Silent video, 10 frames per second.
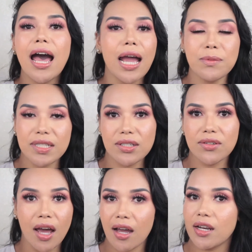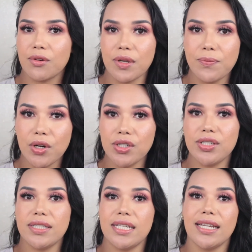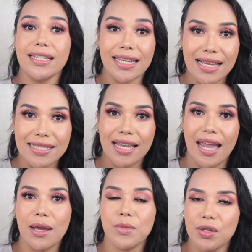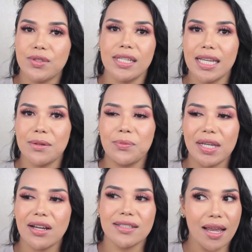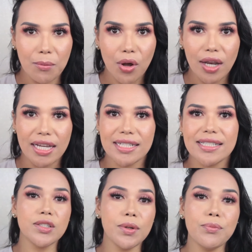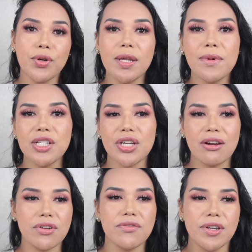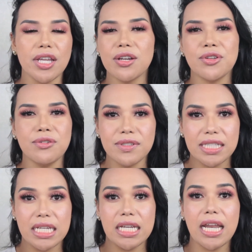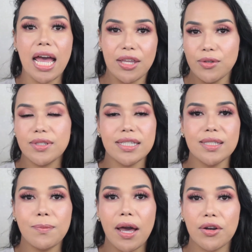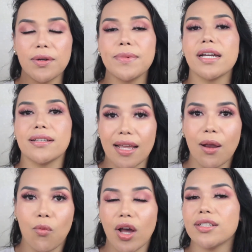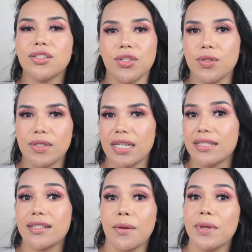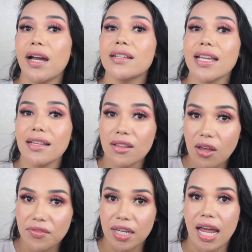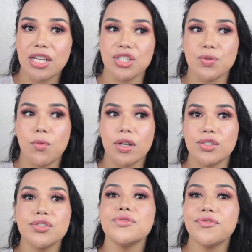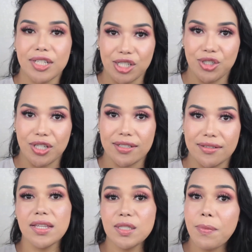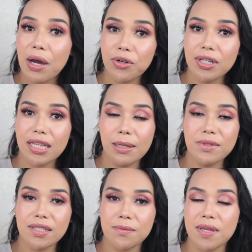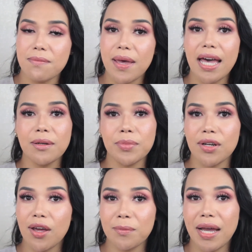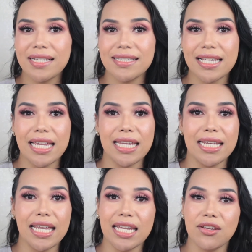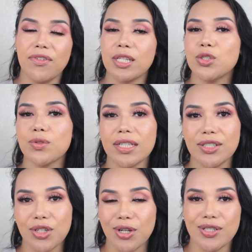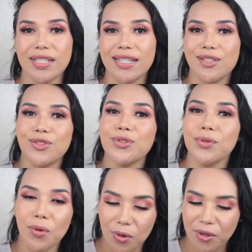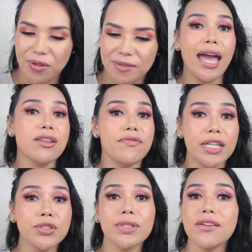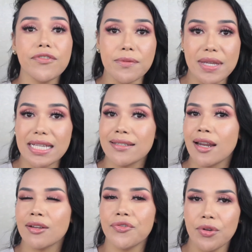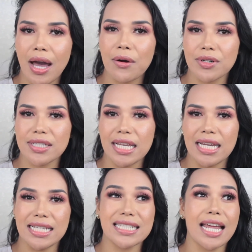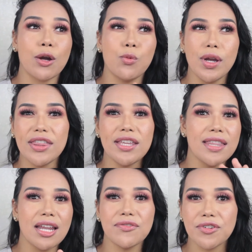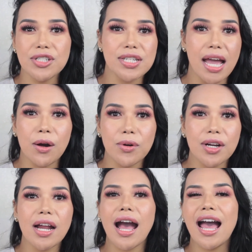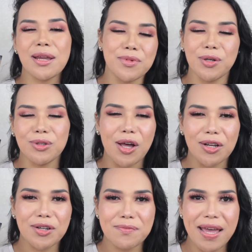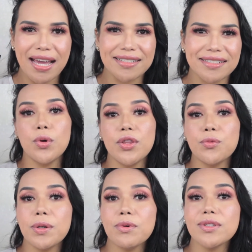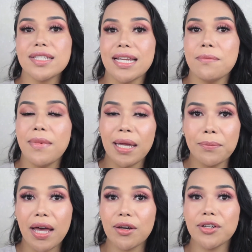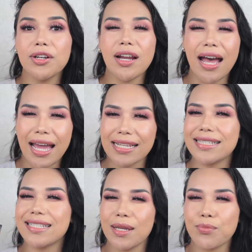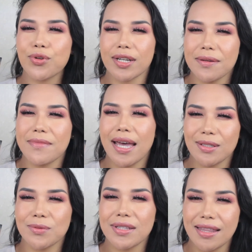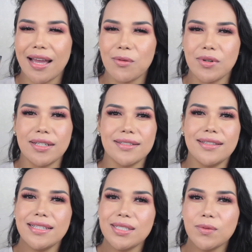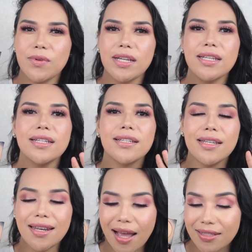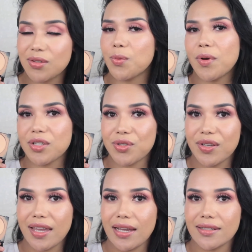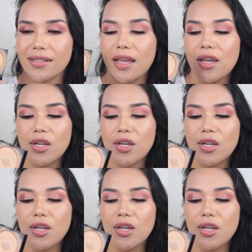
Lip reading: I'm still not gonna repurchase it. Yes, I am using it because I bought it. So in pretty much every video you've seen, I use this powder because I want to use it. It's not because I love it, I just want to finish it. This powder claims to be matte, but on my skin, it eventually turns into oil. And eventually for me, it's not a few hours in. It's like within that first hour, I'm no longer matte. With the Rimmel Stay Matte powder, I stay pretty matte with that one. This one, not so much the case.